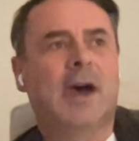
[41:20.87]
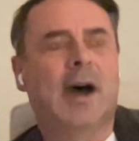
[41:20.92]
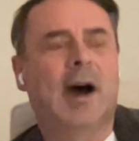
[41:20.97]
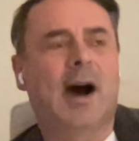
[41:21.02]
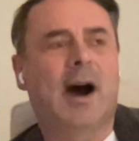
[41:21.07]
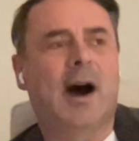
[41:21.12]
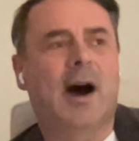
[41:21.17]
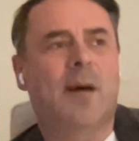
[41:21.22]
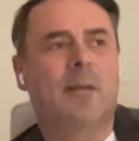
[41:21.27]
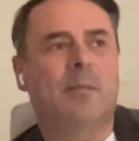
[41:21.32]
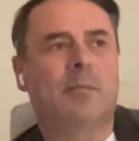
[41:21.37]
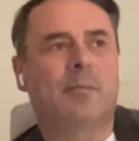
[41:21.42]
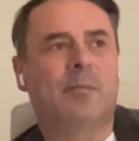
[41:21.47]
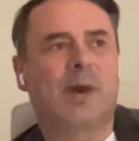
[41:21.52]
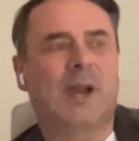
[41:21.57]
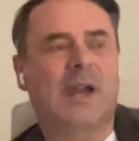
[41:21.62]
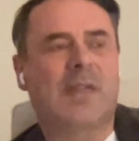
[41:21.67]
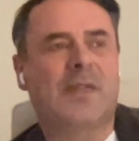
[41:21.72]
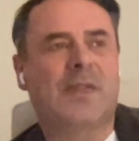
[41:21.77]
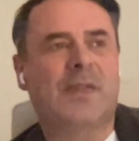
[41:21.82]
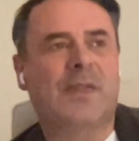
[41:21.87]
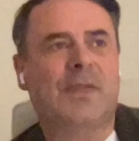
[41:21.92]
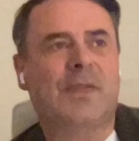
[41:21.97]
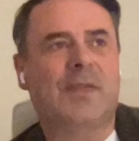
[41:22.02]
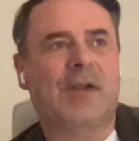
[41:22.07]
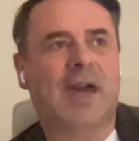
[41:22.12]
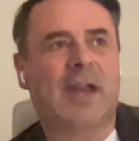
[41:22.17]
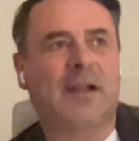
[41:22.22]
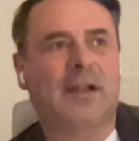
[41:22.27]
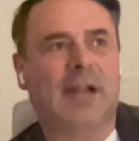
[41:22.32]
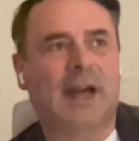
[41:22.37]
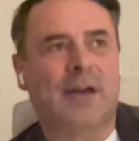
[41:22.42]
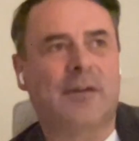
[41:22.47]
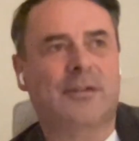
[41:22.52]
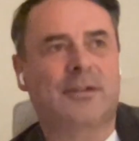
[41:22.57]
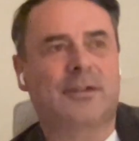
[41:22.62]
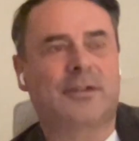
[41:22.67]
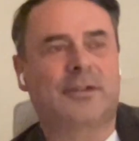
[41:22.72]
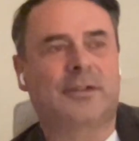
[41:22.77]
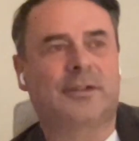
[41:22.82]
But I think that
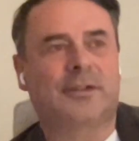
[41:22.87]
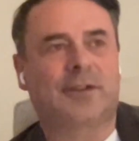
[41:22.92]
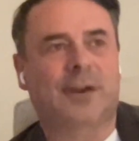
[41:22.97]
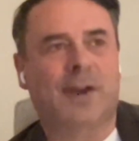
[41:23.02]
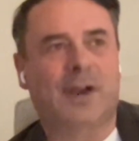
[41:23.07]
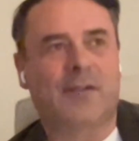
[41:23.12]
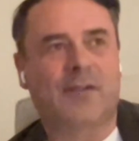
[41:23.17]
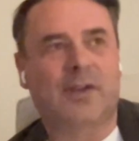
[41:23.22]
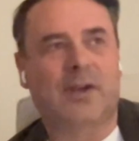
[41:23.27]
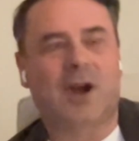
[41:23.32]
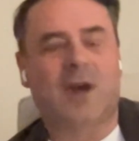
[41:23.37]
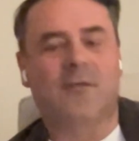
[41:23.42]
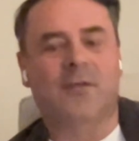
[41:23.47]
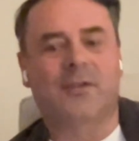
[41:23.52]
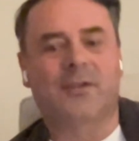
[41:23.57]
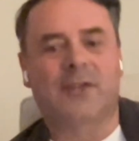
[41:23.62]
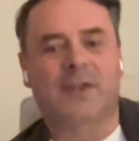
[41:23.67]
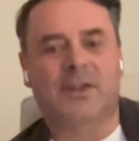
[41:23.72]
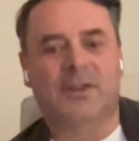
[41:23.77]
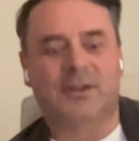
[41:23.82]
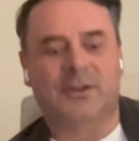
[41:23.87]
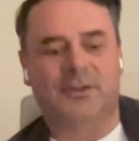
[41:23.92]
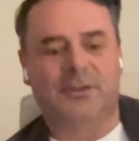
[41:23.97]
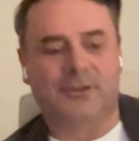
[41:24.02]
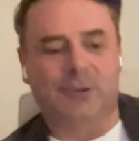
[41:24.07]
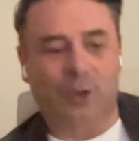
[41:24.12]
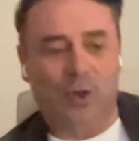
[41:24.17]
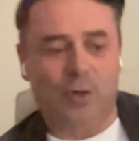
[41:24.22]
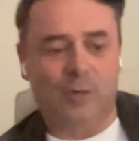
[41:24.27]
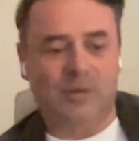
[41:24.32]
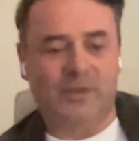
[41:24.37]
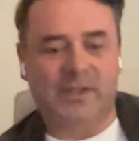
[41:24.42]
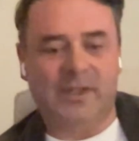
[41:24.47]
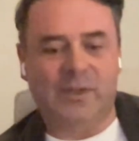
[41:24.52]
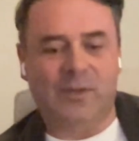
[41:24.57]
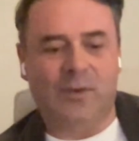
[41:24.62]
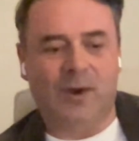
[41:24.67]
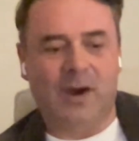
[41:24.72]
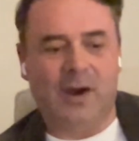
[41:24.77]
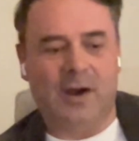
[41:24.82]
allows us to start having conversations globally
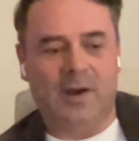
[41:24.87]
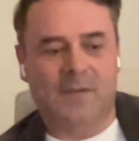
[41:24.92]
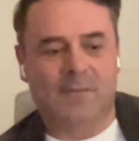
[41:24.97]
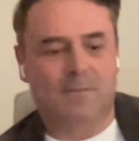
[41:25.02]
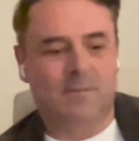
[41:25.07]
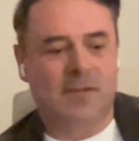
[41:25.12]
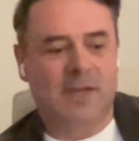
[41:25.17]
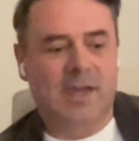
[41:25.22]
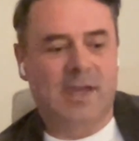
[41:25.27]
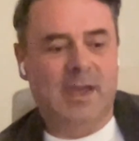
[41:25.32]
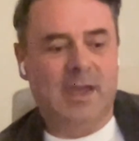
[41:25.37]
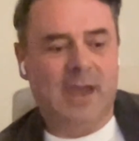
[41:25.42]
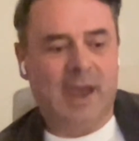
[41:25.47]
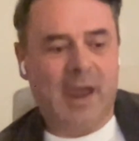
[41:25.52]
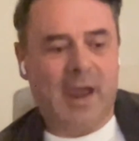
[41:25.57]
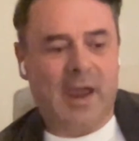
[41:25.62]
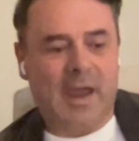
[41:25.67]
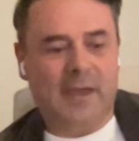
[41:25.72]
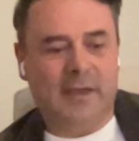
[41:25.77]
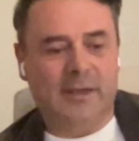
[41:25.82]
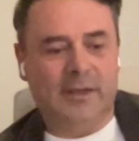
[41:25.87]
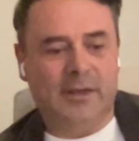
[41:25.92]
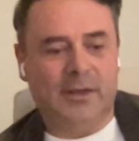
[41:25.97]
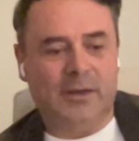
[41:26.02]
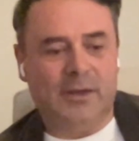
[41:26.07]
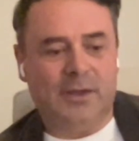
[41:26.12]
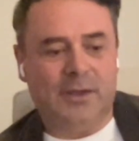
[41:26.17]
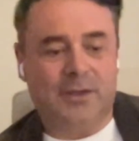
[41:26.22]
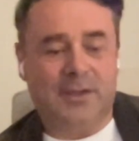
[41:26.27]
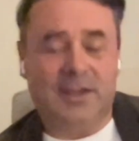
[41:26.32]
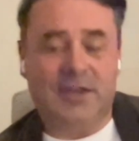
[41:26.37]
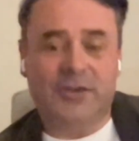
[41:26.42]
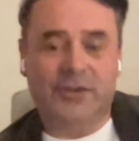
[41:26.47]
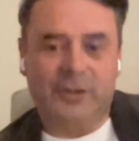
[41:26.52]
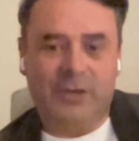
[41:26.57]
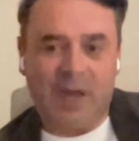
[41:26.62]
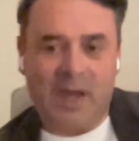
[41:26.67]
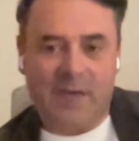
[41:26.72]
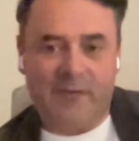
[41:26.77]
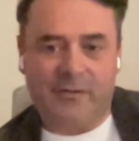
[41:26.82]
where,
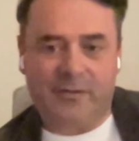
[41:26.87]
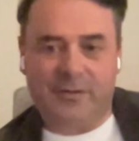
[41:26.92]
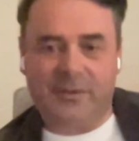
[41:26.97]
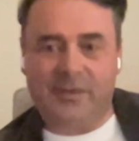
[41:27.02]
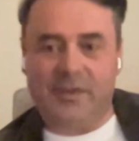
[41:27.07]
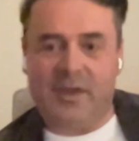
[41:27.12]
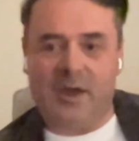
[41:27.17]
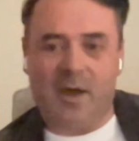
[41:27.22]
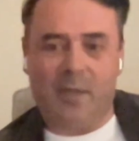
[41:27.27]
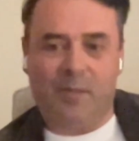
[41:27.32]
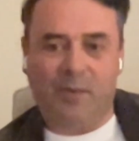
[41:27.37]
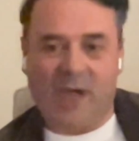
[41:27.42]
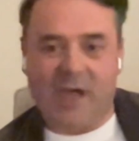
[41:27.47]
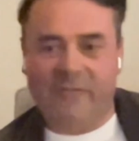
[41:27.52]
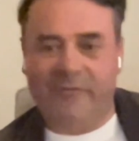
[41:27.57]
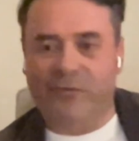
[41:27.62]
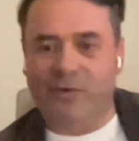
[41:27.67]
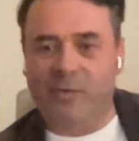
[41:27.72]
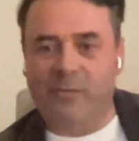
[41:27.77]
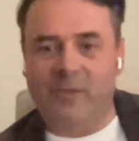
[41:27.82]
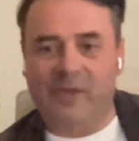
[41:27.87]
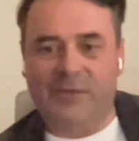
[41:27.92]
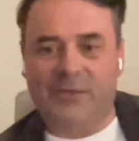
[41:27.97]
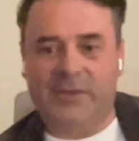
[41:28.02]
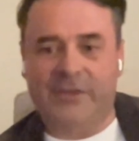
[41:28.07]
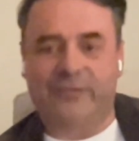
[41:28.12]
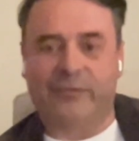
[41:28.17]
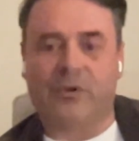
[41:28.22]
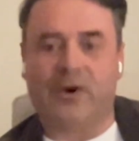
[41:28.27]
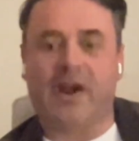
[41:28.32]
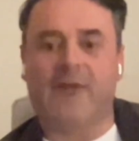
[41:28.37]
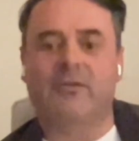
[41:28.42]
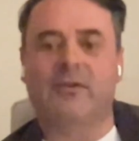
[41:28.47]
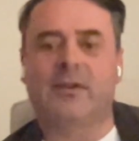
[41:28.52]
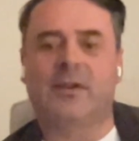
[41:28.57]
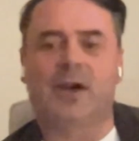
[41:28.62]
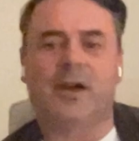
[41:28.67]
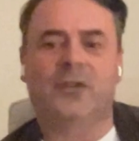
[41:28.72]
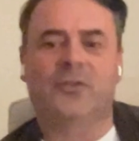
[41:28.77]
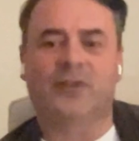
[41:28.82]
essentially you have a platform like this for every
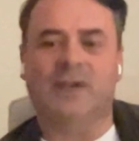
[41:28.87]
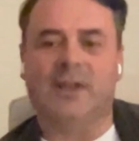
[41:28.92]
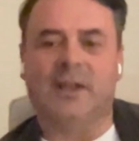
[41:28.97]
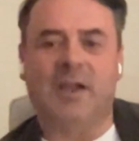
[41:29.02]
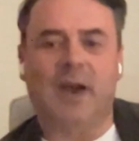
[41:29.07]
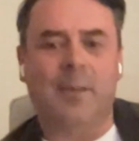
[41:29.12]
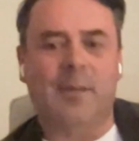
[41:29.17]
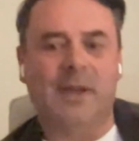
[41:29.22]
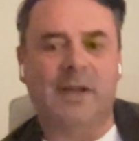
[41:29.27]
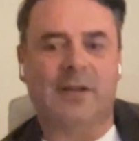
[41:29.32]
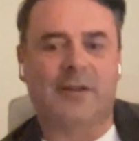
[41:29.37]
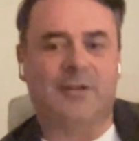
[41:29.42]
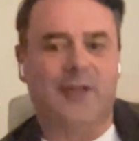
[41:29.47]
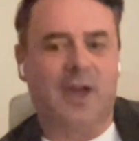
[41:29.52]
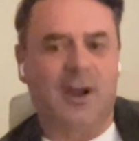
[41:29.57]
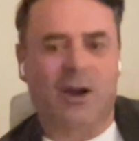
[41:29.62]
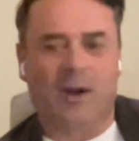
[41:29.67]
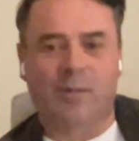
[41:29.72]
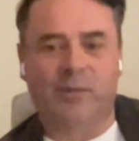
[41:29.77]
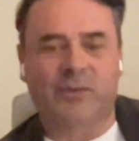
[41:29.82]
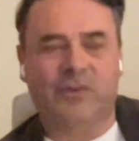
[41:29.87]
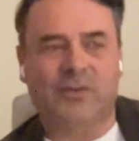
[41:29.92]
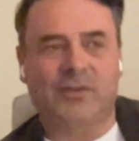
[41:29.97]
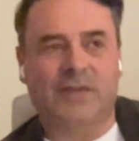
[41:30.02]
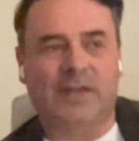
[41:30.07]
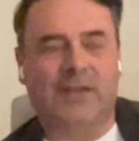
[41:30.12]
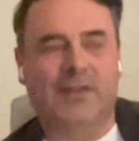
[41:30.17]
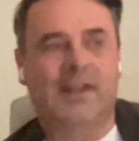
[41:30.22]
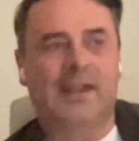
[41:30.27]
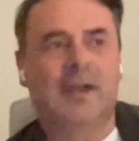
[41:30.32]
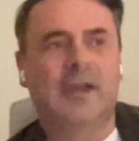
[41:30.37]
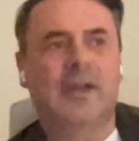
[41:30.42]
country. I mean, it's not arbitrary.